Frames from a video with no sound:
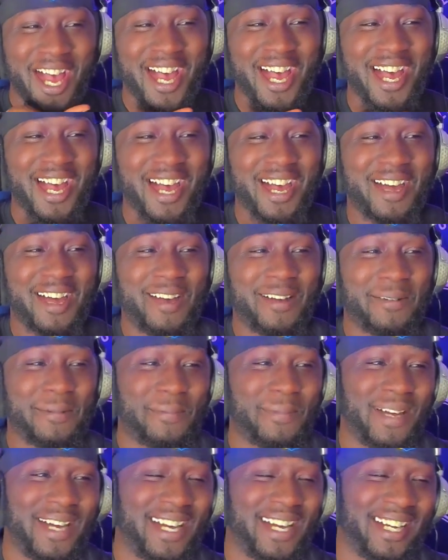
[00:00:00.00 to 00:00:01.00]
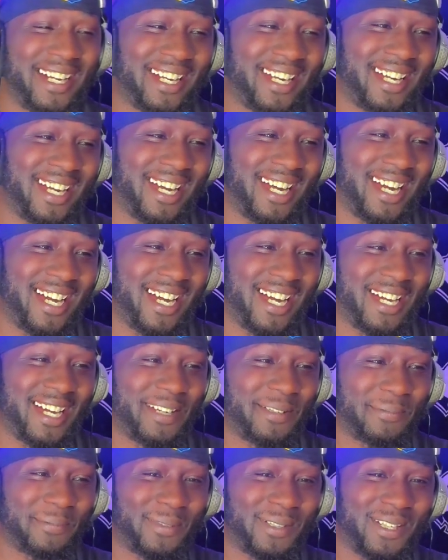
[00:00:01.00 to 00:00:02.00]
oh, my
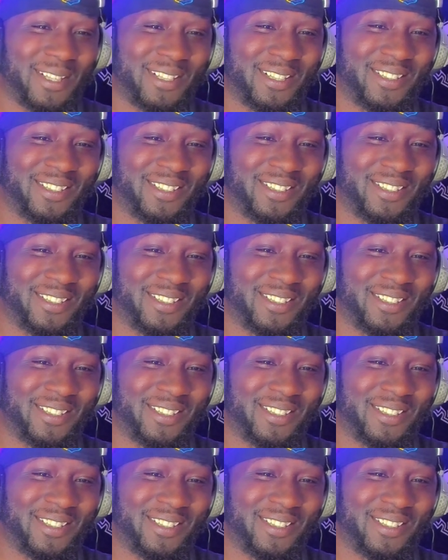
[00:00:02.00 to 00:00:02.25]
God, bro.